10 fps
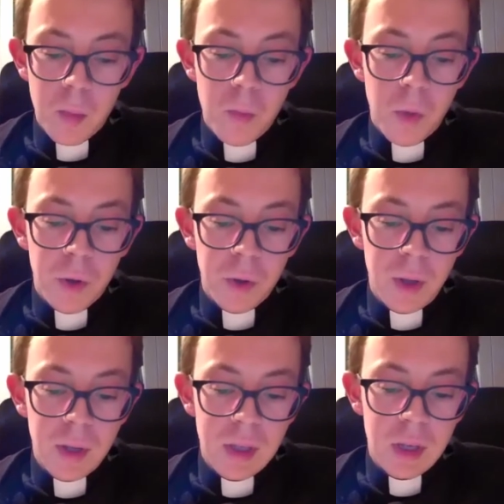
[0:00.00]

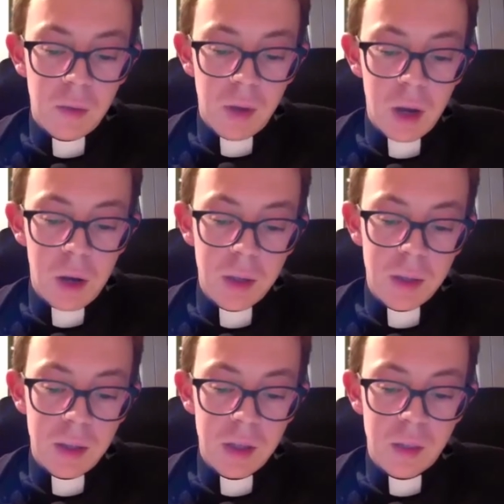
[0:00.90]
monotheistic
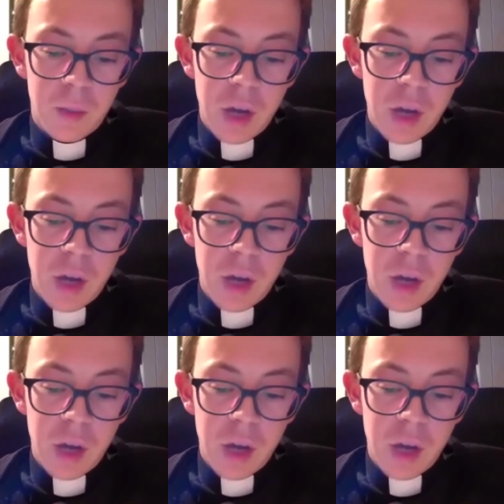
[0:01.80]
violence is